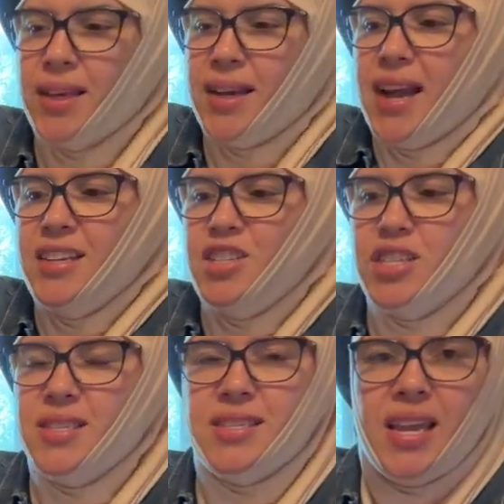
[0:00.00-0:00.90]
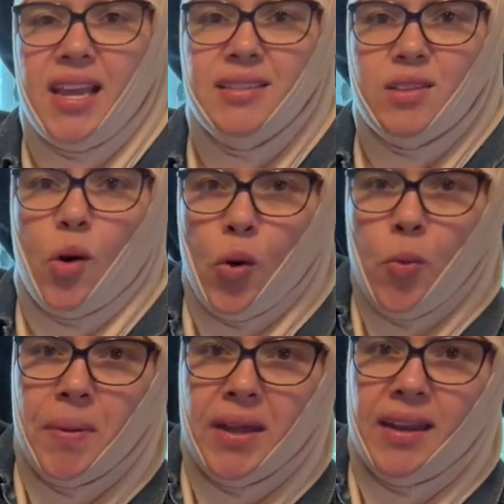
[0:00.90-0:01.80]
It kind of just stays
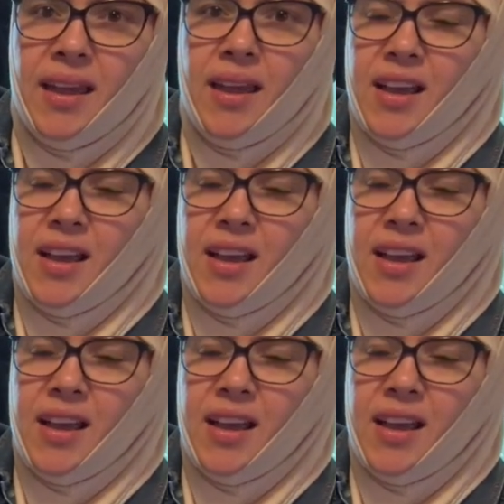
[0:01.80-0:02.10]
open